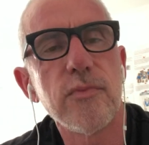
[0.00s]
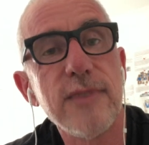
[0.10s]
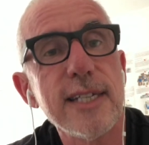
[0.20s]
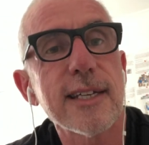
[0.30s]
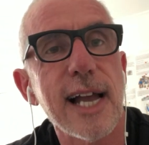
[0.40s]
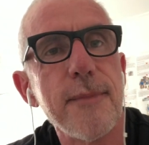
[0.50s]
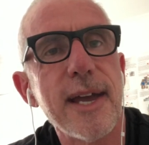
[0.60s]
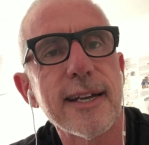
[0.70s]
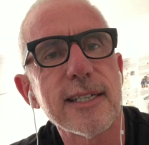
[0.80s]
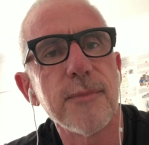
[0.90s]
This came
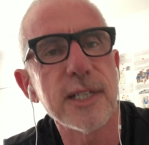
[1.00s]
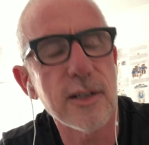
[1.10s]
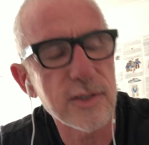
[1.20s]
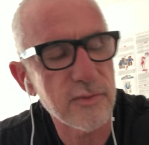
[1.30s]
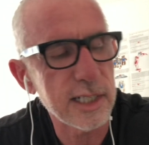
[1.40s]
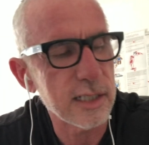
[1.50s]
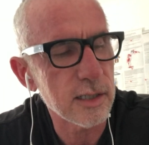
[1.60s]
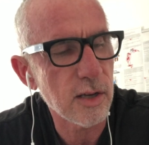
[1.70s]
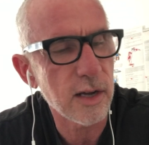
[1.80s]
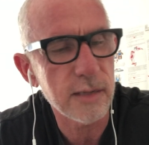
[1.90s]
out of something I was reading
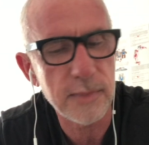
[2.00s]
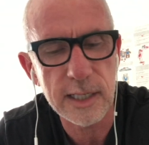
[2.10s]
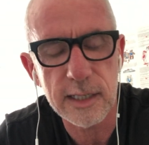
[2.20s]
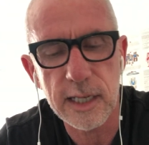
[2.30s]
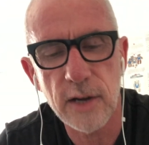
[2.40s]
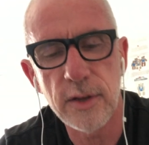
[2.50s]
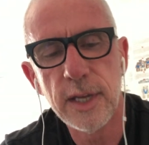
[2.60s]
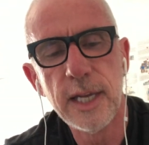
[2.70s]
online a minute ago,